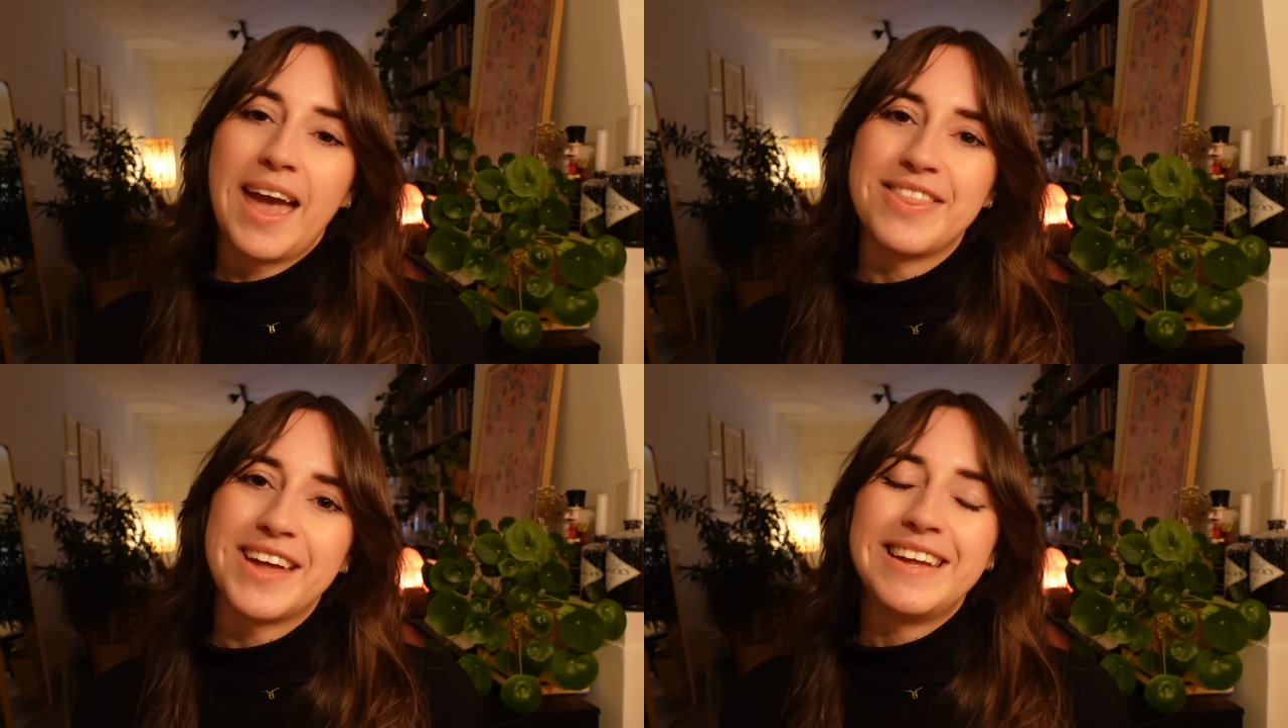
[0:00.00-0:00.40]

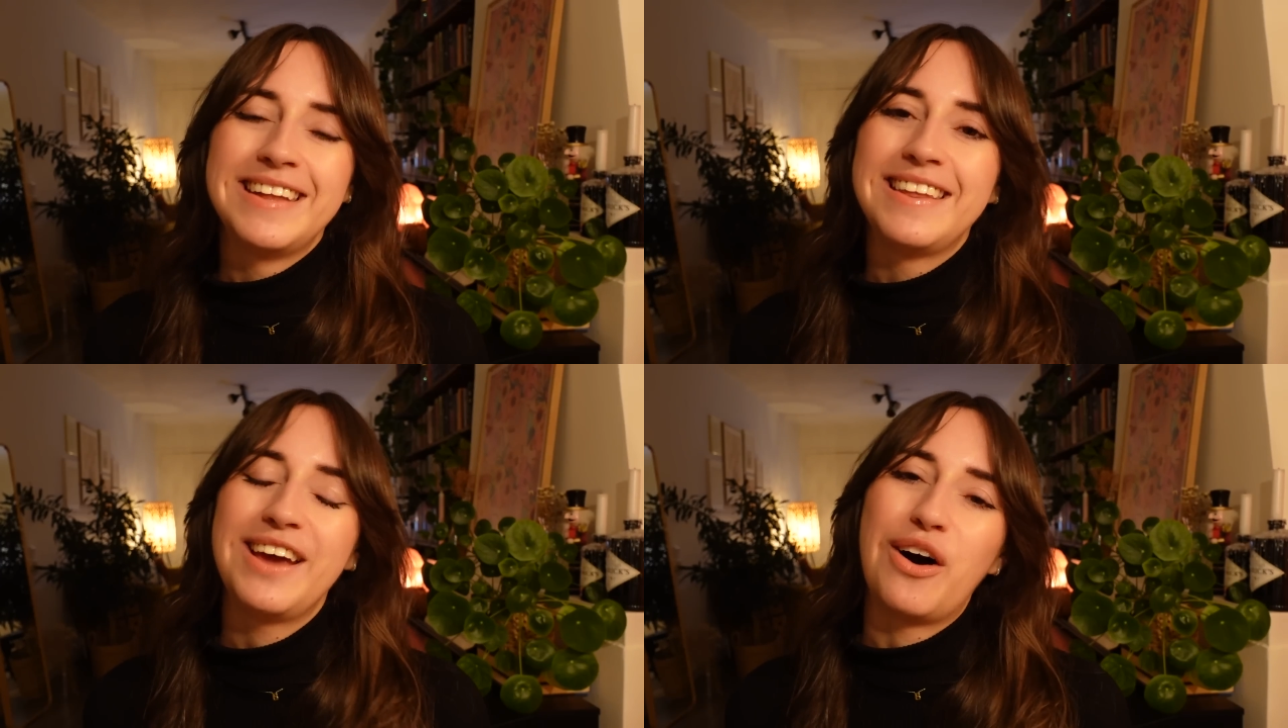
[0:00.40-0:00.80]
And then
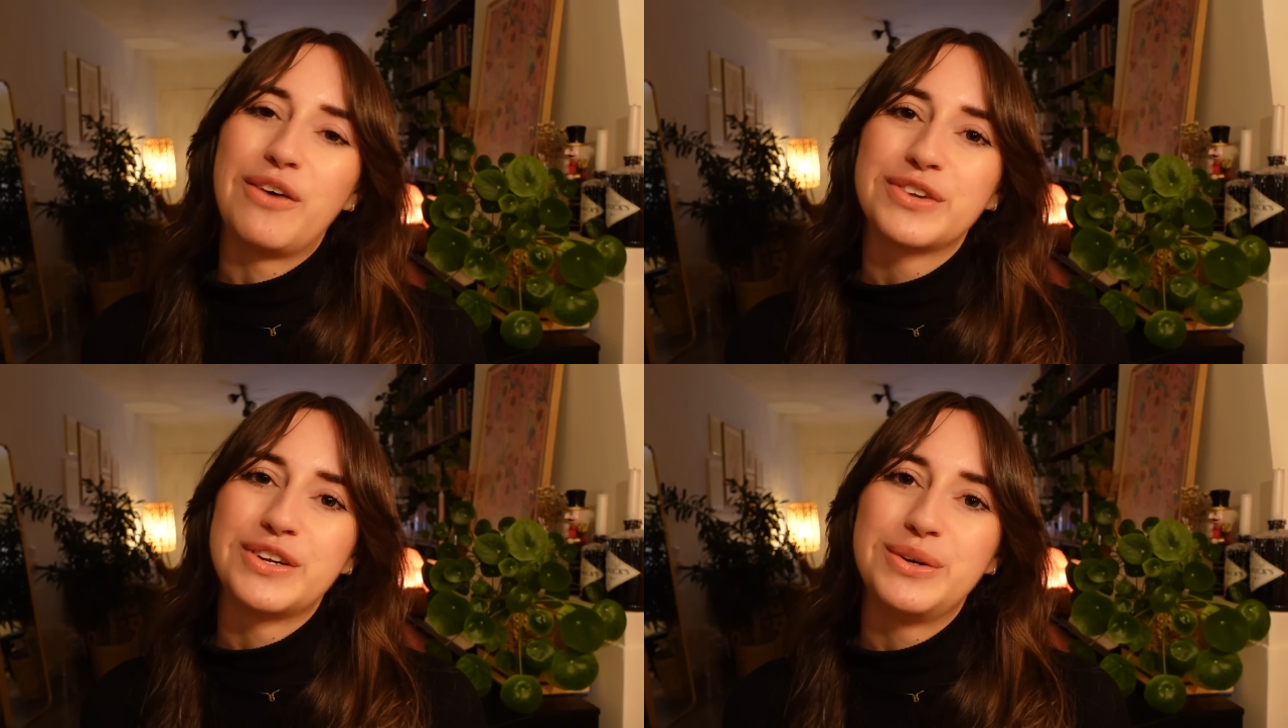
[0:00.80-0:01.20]
in the
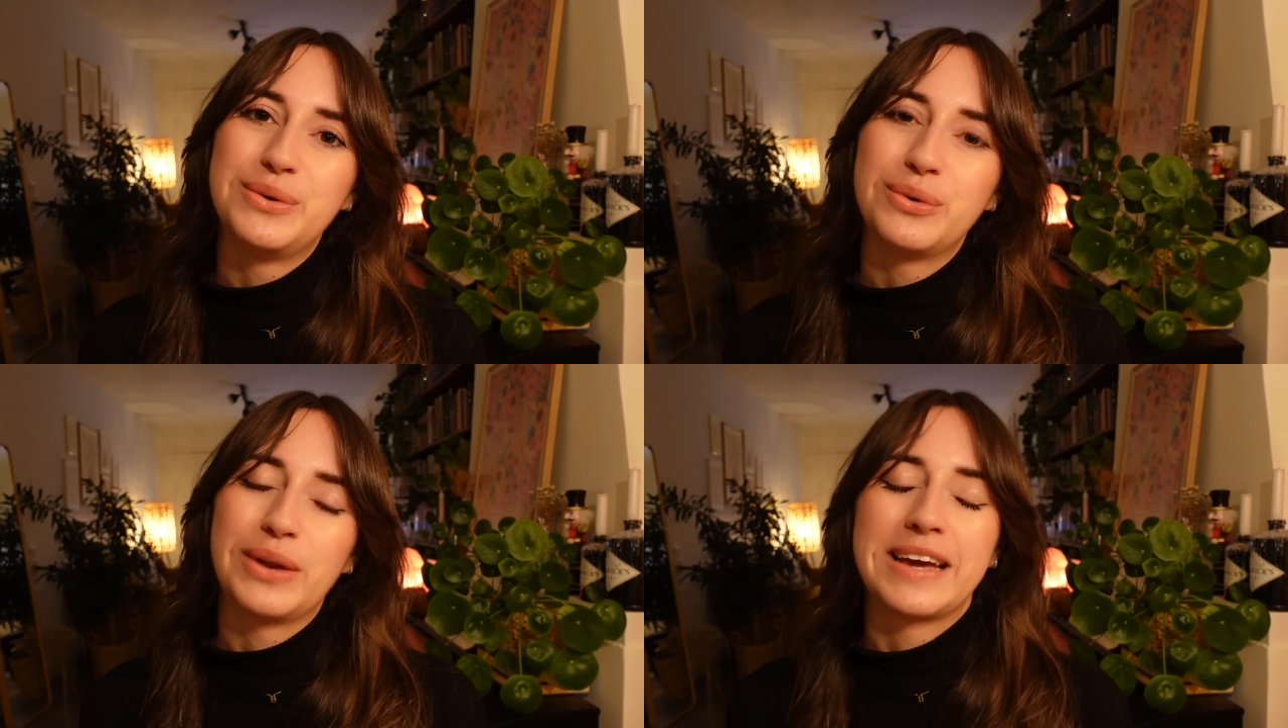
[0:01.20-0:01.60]

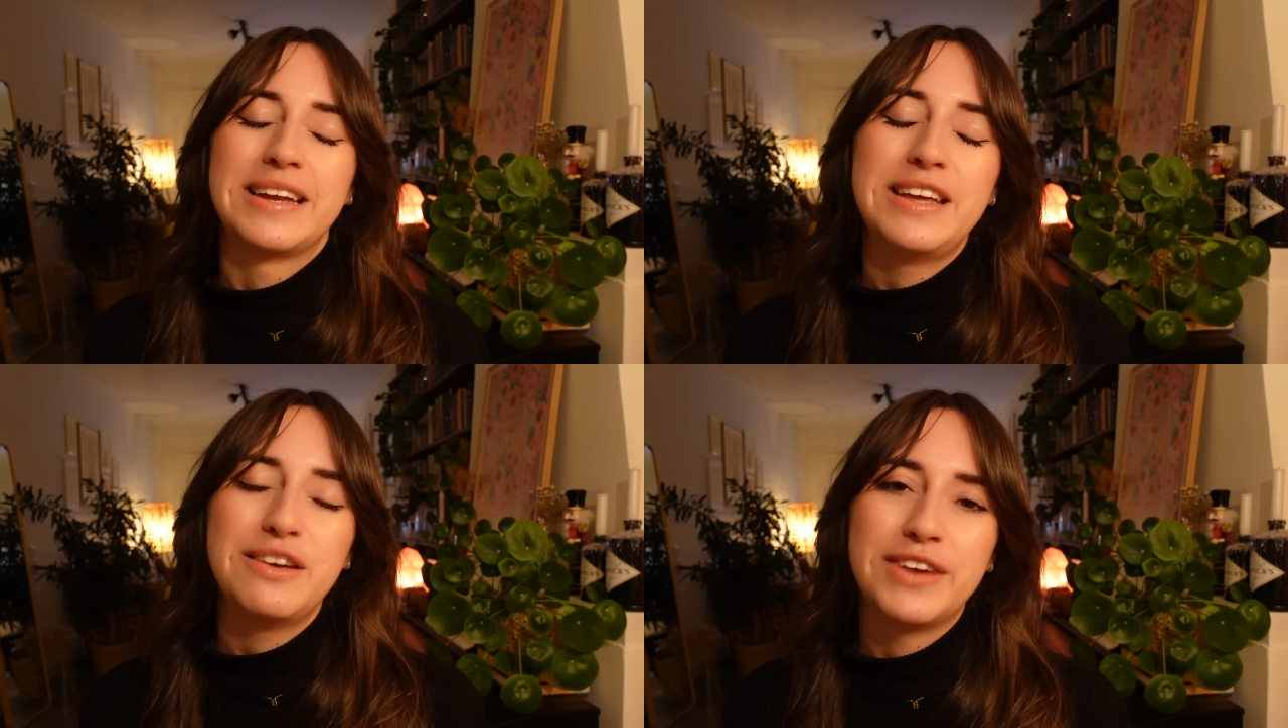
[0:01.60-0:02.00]
afternoon, or like in
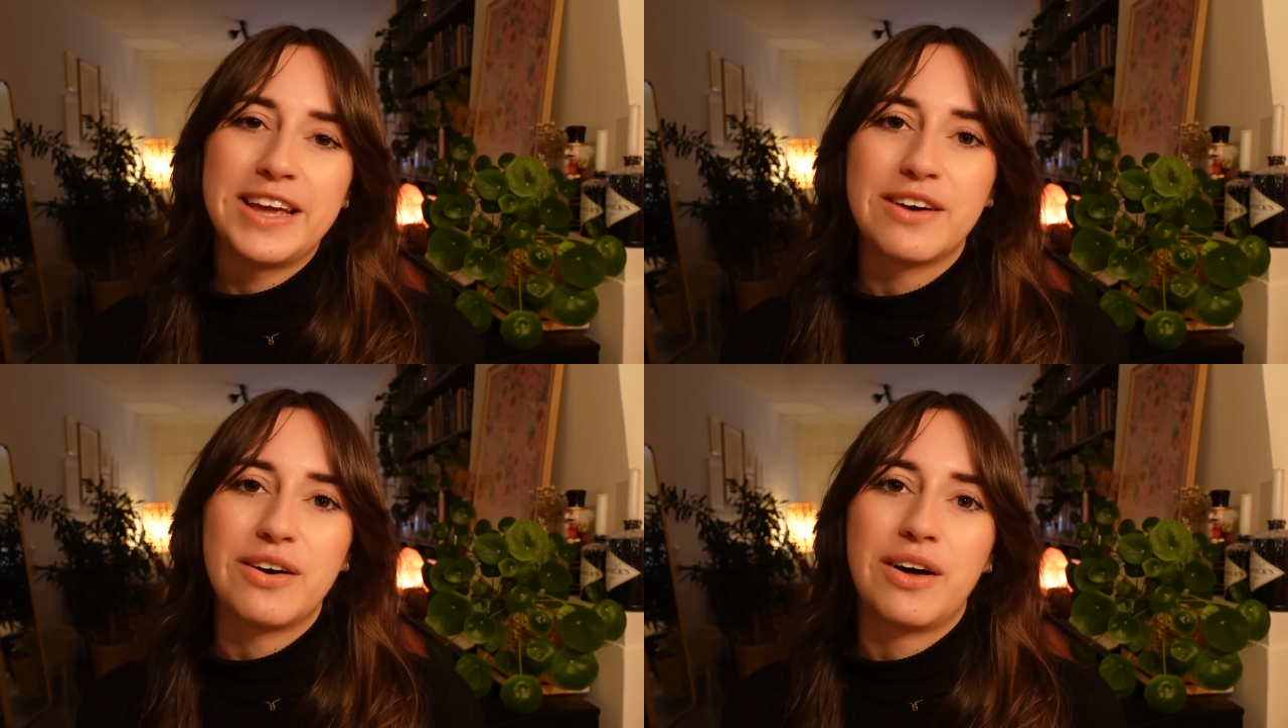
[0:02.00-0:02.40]
the evening,